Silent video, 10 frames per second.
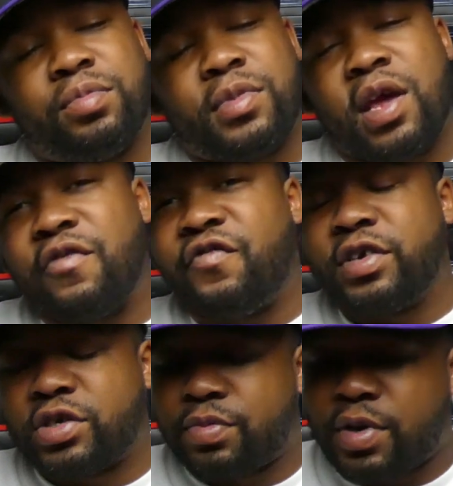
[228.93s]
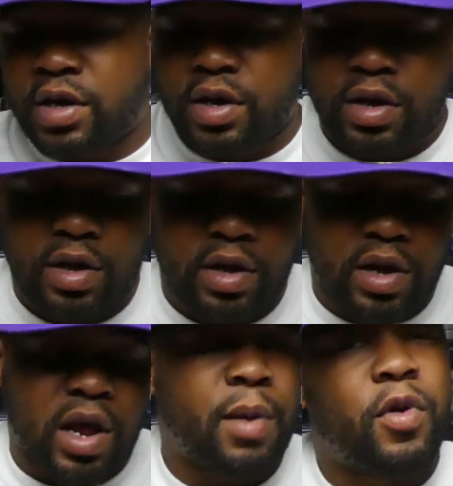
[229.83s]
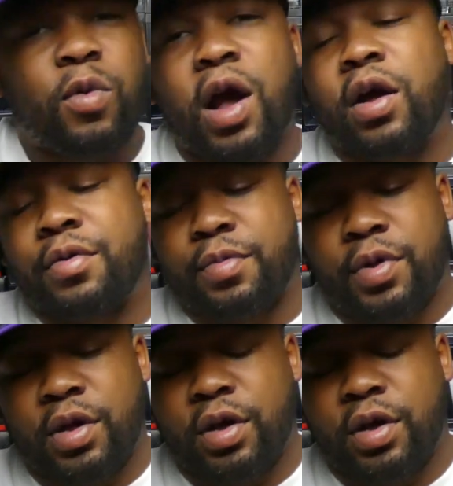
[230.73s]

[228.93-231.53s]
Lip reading: They official, man. And I'm gonna rock them.